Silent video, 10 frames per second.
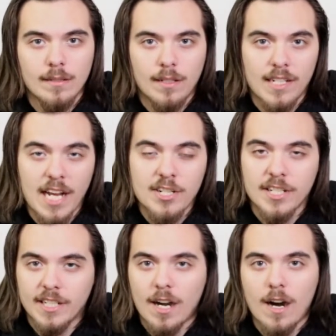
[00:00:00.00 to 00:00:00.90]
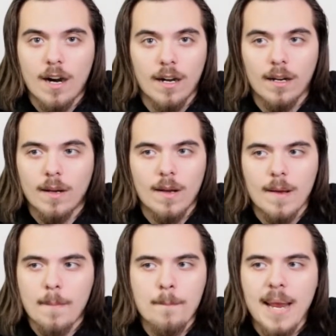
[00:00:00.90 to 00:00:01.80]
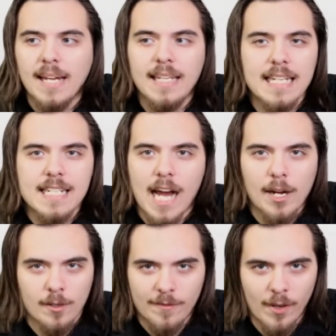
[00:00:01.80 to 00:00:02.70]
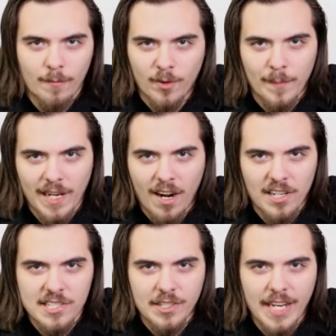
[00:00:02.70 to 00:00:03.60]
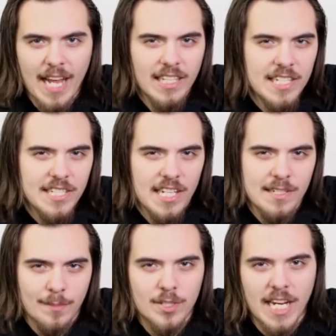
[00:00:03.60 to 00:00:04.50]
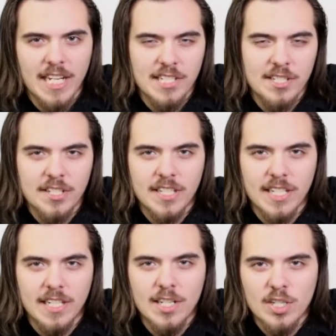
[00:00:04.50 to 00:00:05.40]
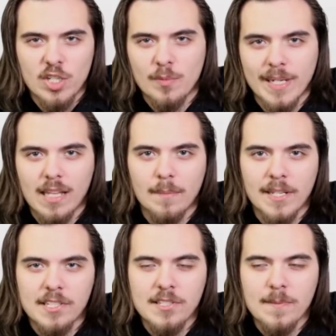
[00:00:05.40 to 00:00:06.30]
connection to Kong, made the entire film for me, honestly, at least as it pertains to the human elements.